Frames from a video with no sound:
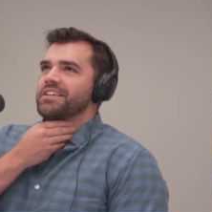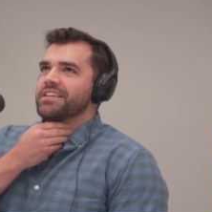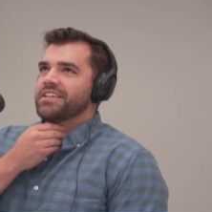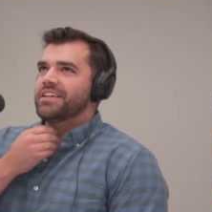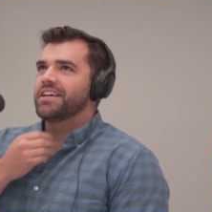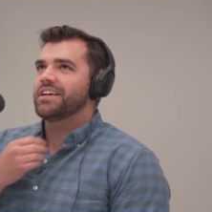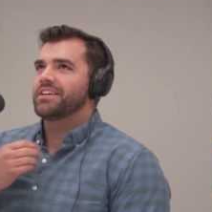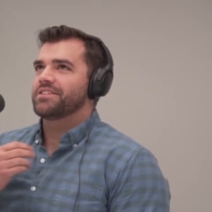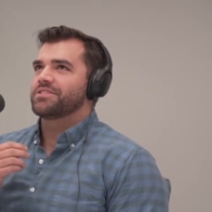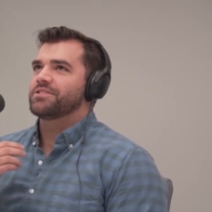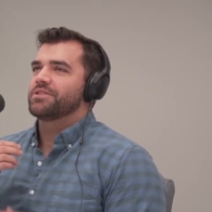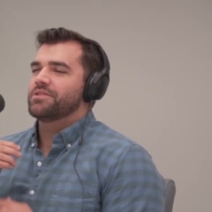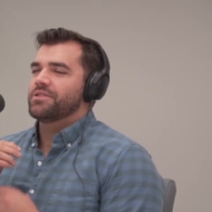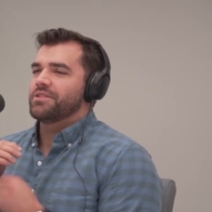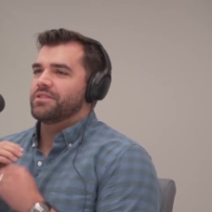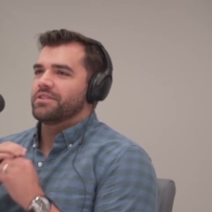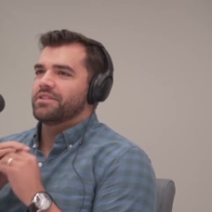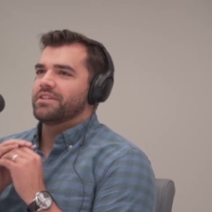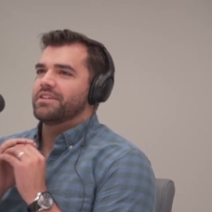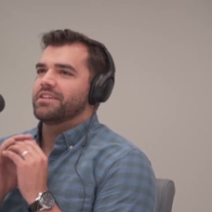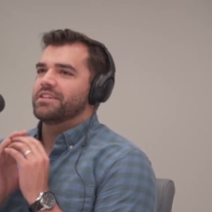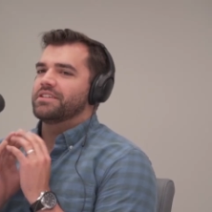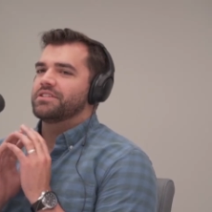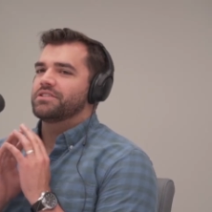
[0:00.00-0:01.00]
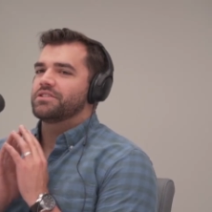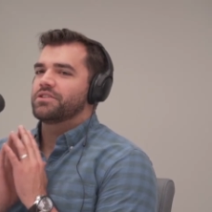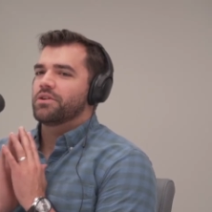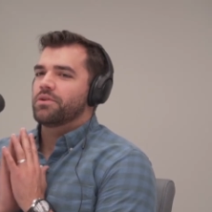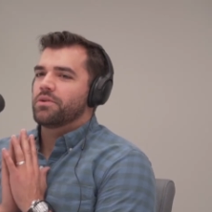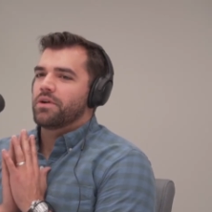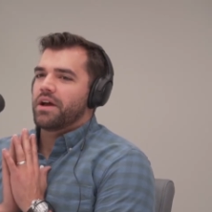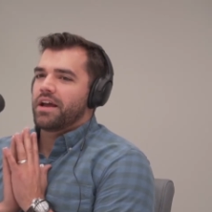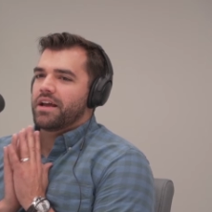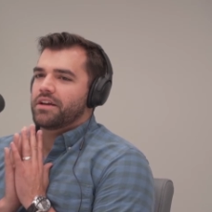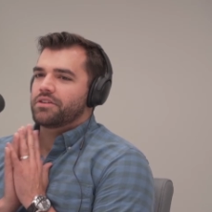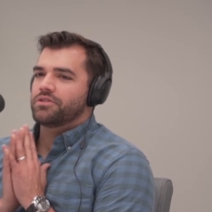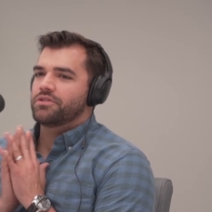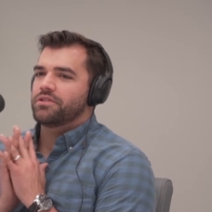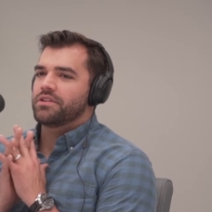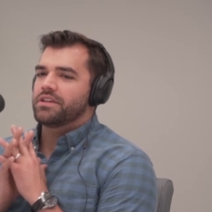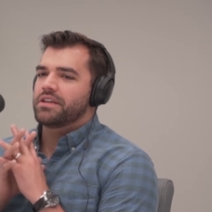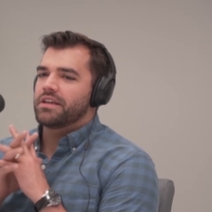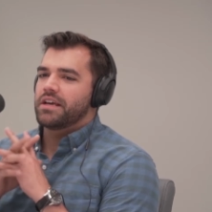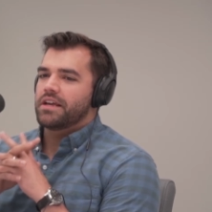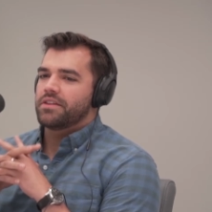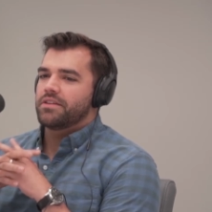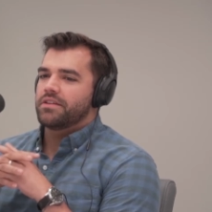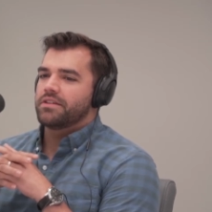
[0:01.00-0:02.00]
Yeah, so
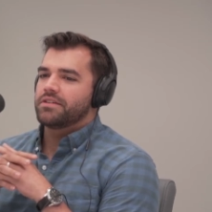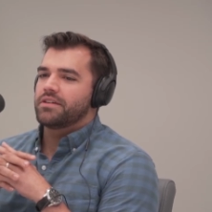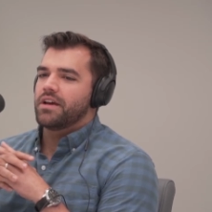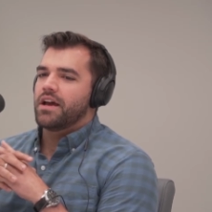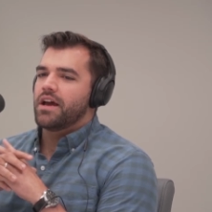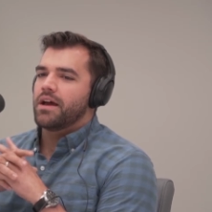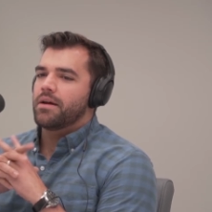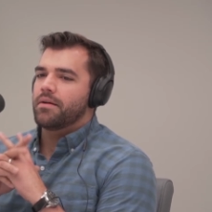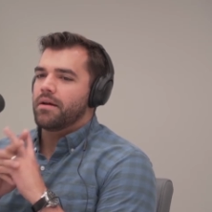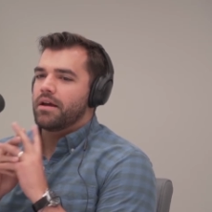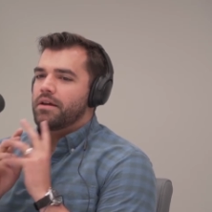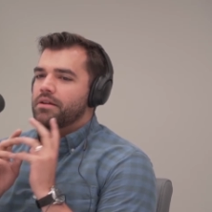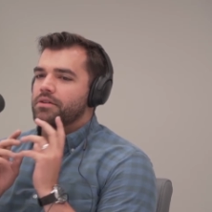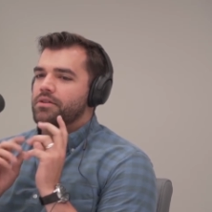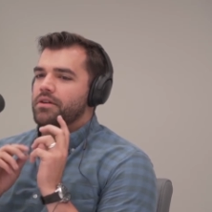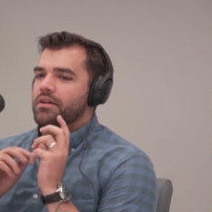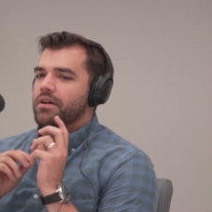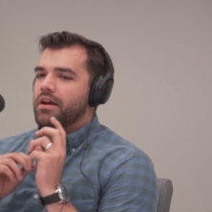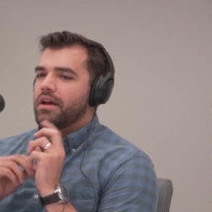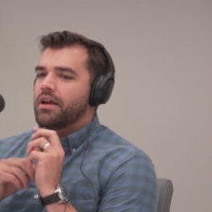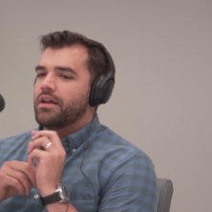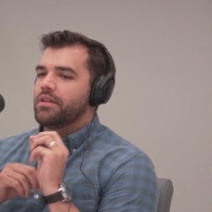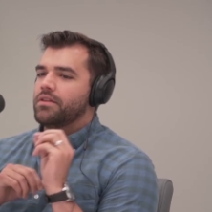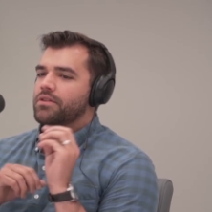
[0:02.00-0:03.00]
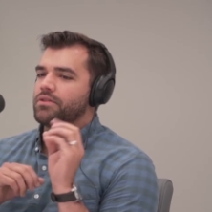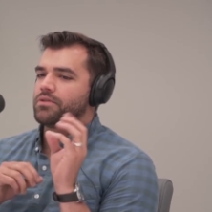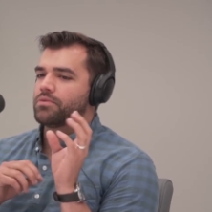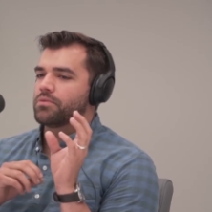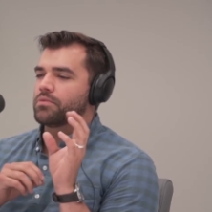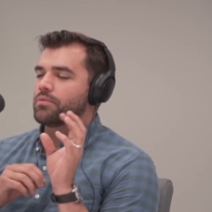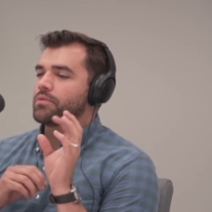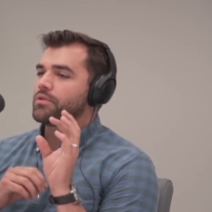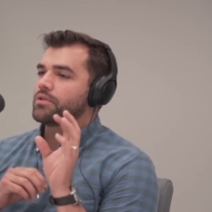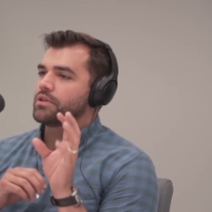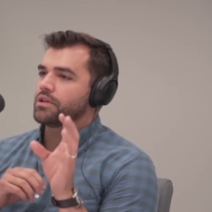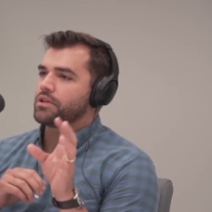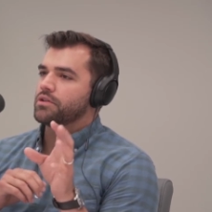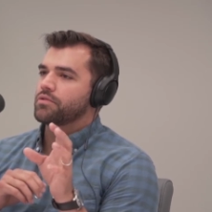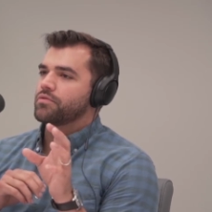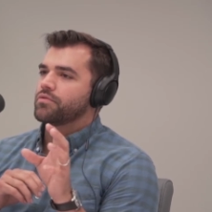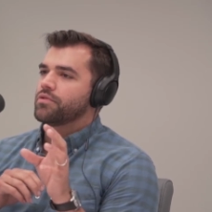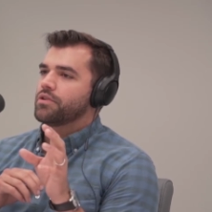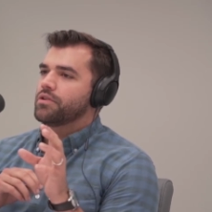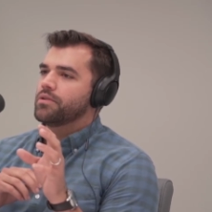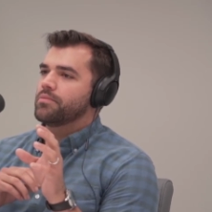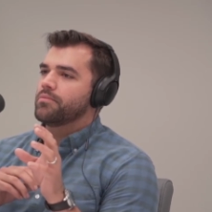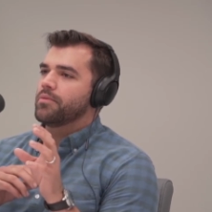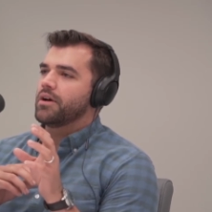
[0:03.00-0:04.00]
actually at the time, I had this really good
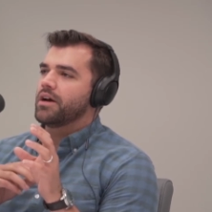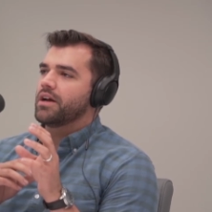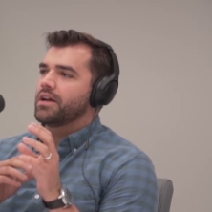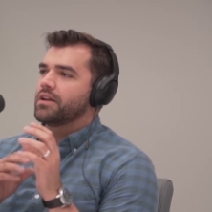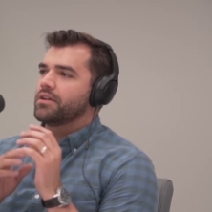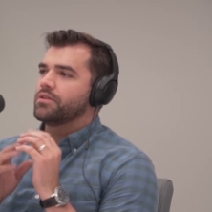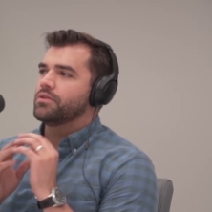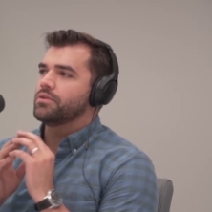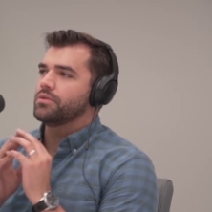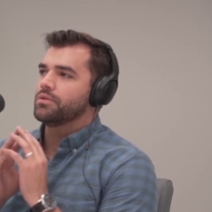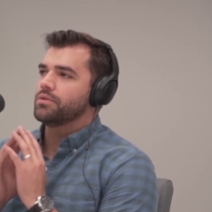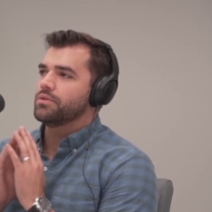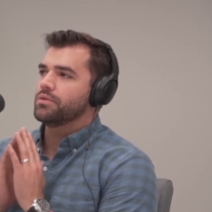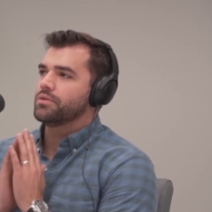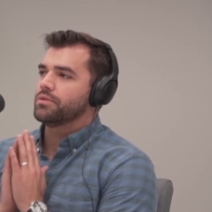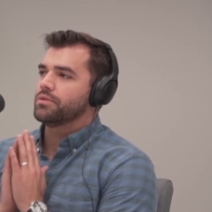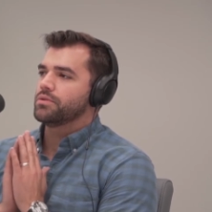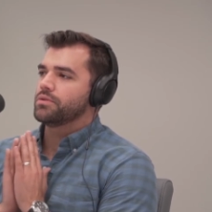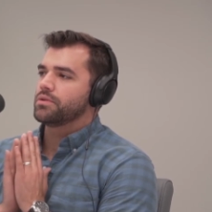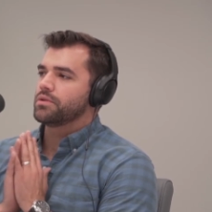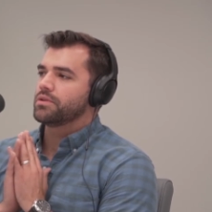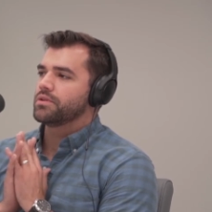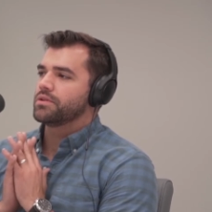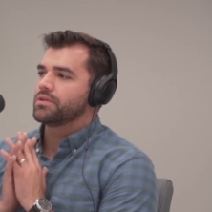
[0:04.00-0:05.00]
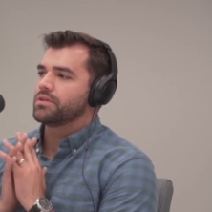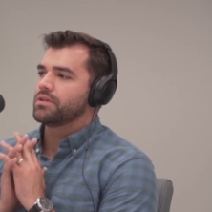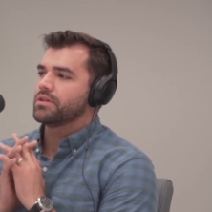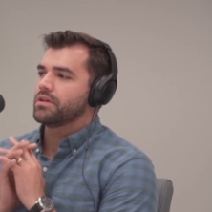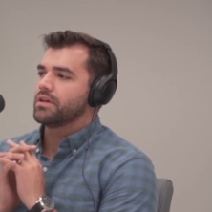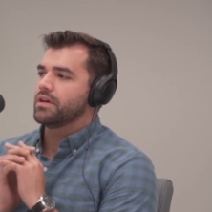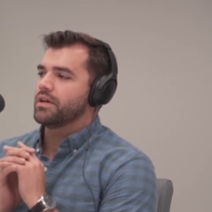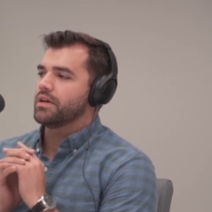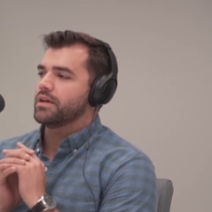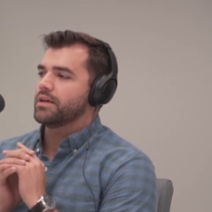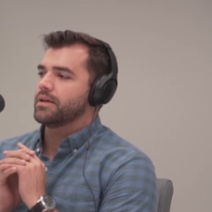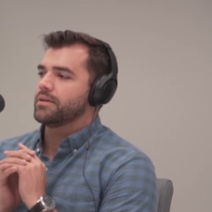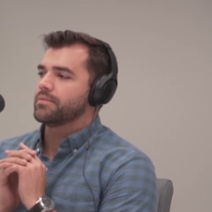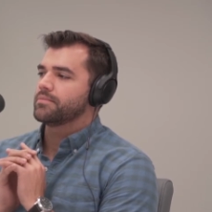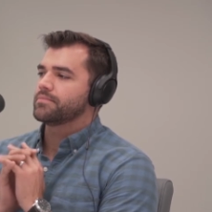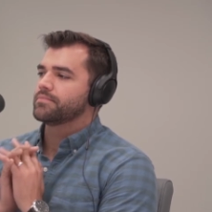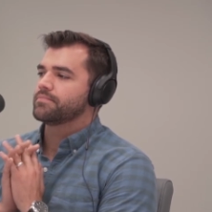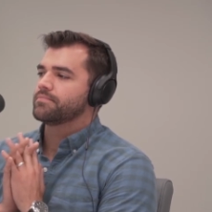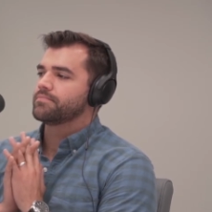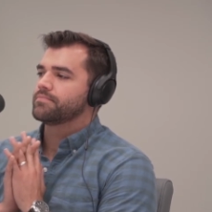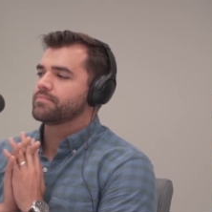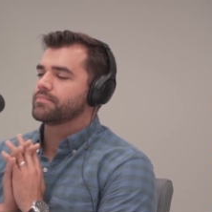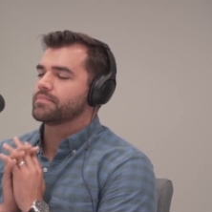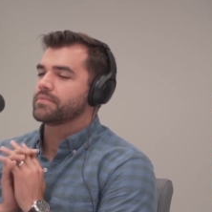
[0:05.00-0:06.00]
friend of mine who got
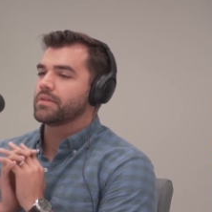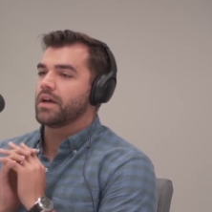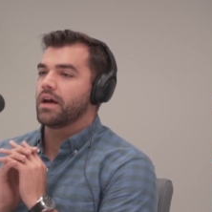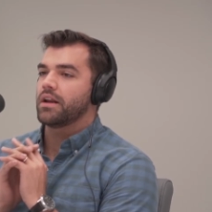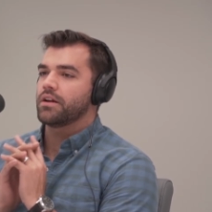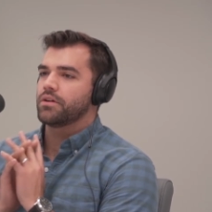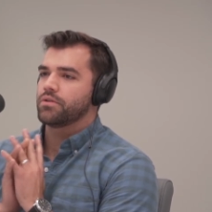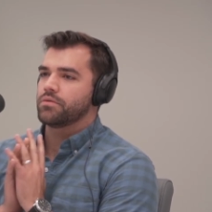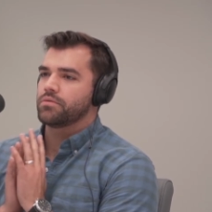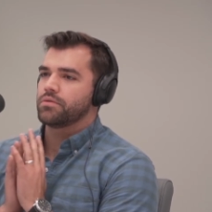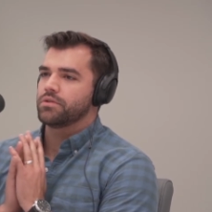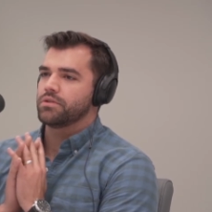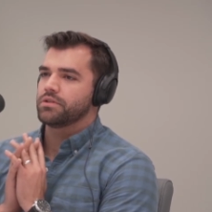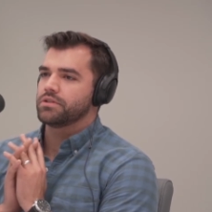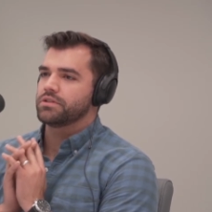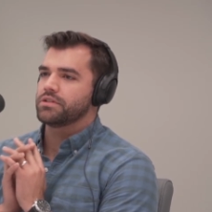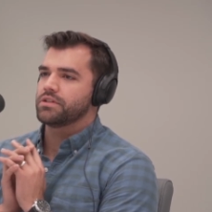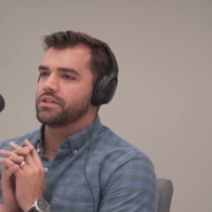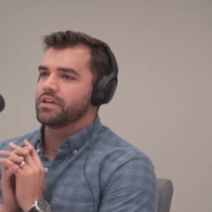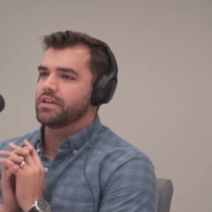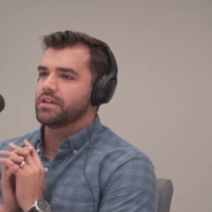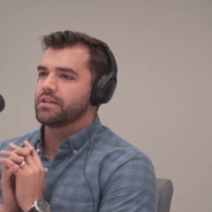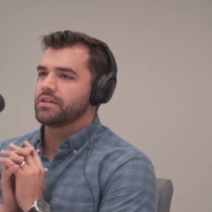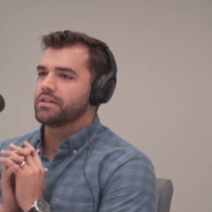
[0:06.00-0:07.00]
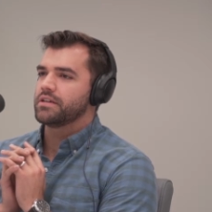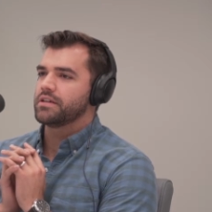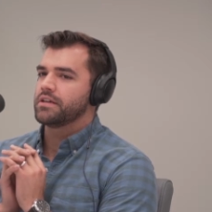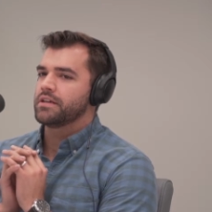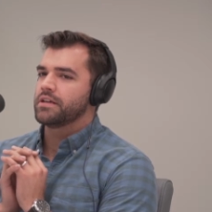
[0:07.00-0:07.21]
into real estate.